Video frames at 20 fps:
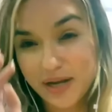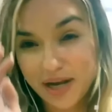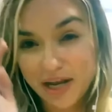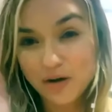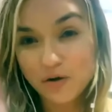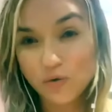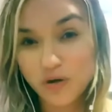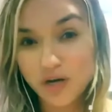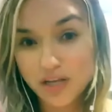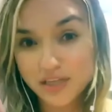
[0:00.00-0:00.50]
but I
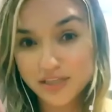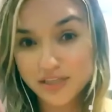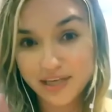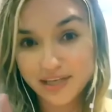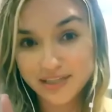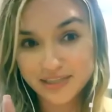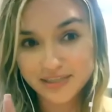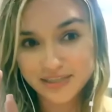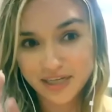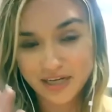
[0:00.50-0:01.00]
really
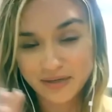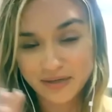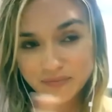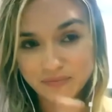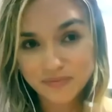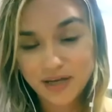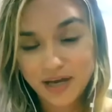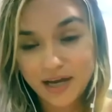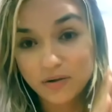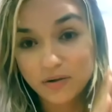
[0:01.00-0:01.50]
take the
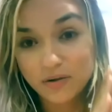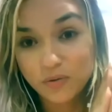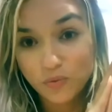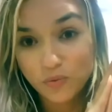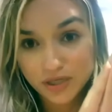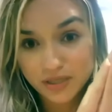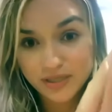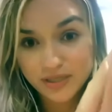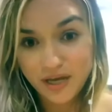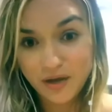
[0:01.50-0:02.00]
time. And
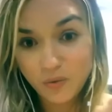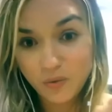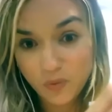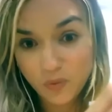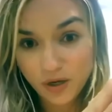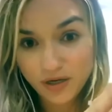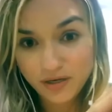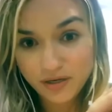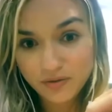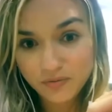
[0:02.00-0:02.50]
with that
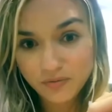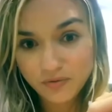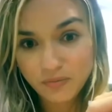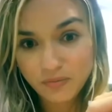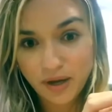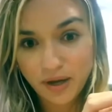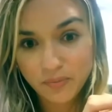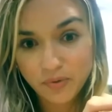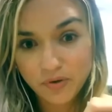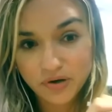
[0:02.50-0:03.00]
one,
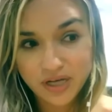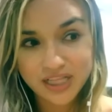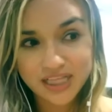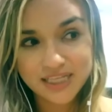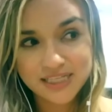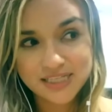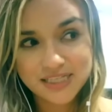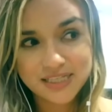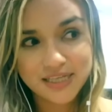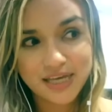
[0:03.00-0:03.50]
with my
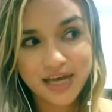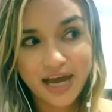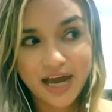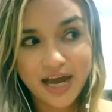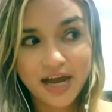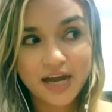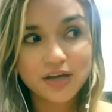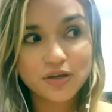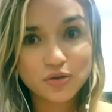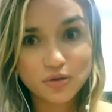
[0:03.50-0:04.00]
Morales,
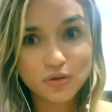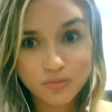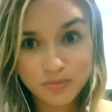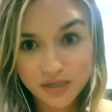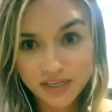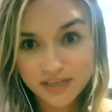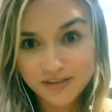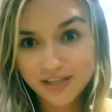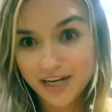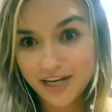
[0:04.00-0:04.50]
I do
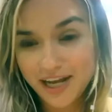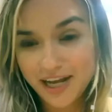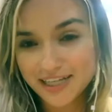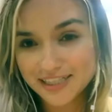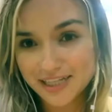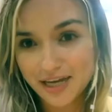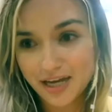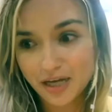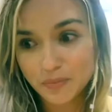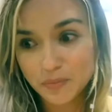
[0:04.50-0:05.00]
believe that it
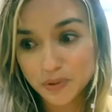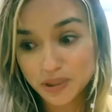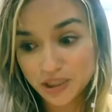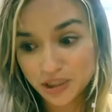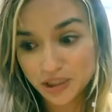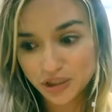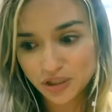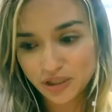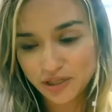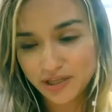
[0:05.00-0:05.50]
has a high
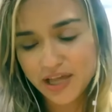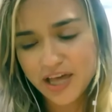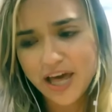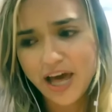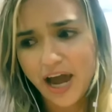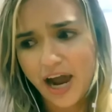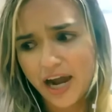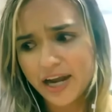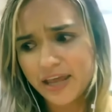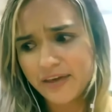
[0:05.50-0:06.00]
potential.
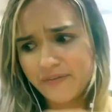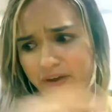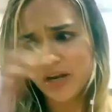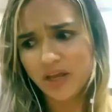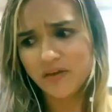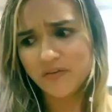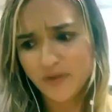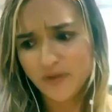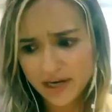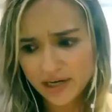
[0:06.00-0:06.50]
And
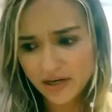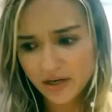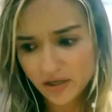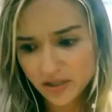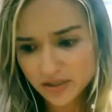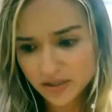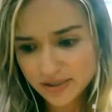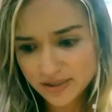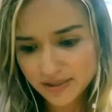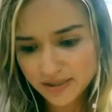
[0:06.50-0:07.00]
even if I
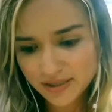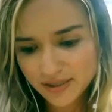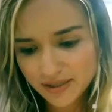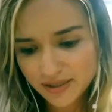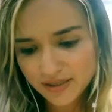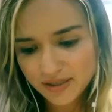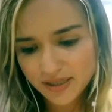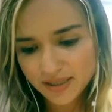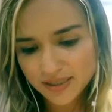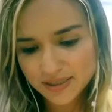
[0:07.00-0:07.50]
lost,
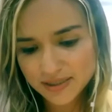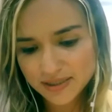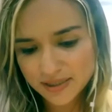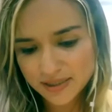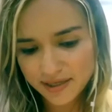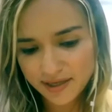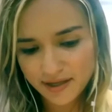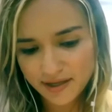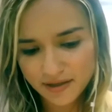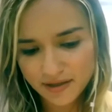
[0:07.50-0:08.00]
it
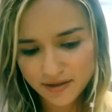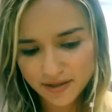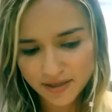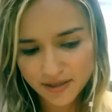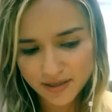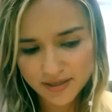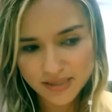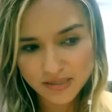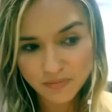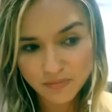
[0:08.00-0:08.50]
still
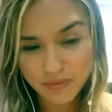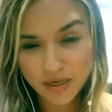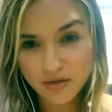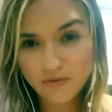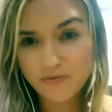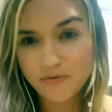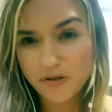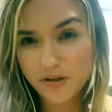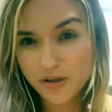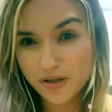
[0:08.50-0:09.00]
is
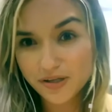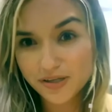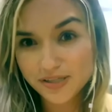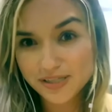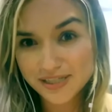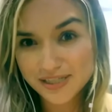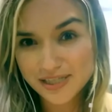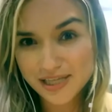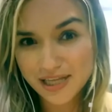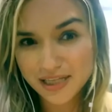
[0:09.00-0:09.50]
meaningful
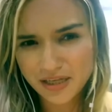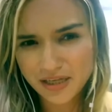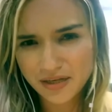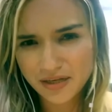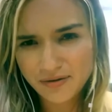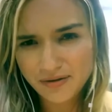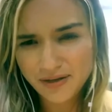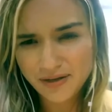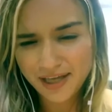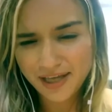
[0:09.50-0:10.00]
because it's
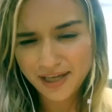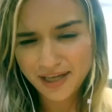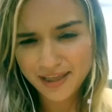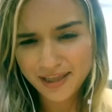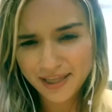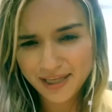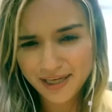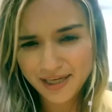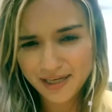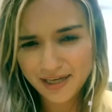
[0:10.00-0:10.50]
Latino, I
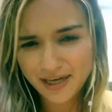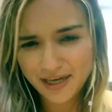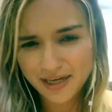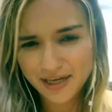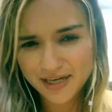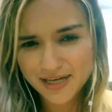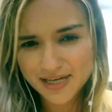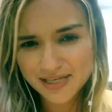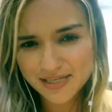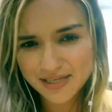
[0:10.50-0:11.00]
think,
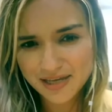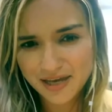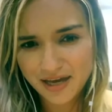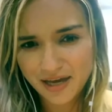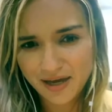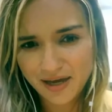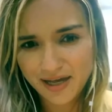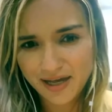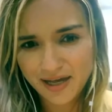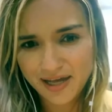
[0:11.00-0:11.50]
and it's
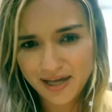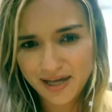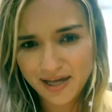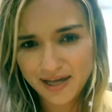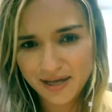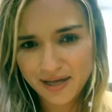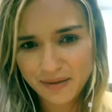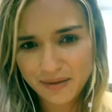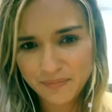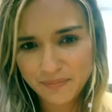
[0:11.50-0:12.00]
right. Uh,
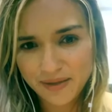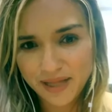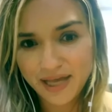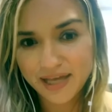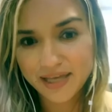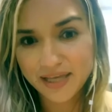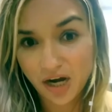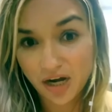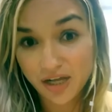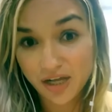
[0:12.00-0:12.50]
right. a
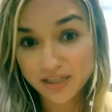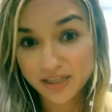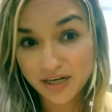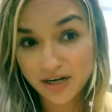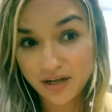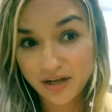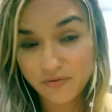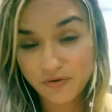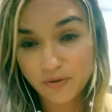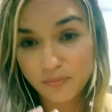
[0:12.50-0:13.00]
Black
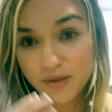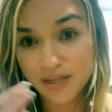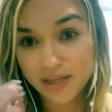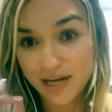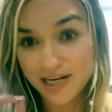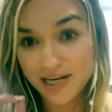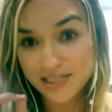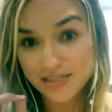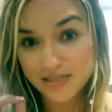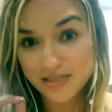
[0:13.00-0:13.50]
character. And for me,
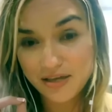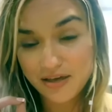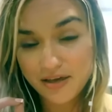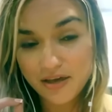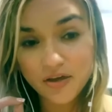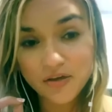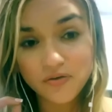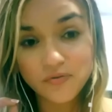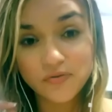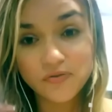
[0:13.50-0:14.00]
that is right.
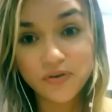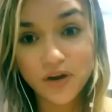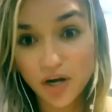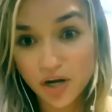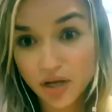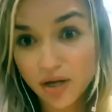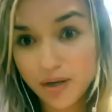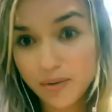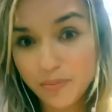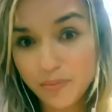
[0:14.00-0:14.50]

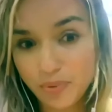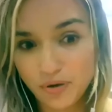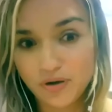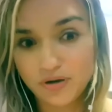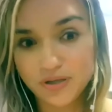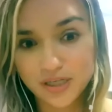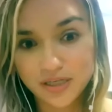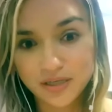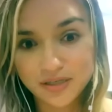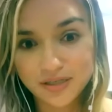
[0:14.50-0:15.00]
very
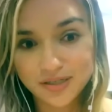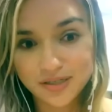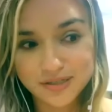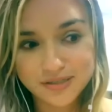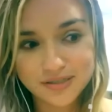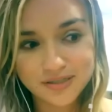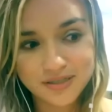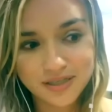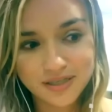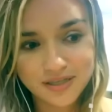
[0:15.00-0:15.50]
important,
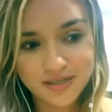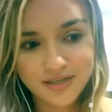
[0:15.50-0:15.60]
because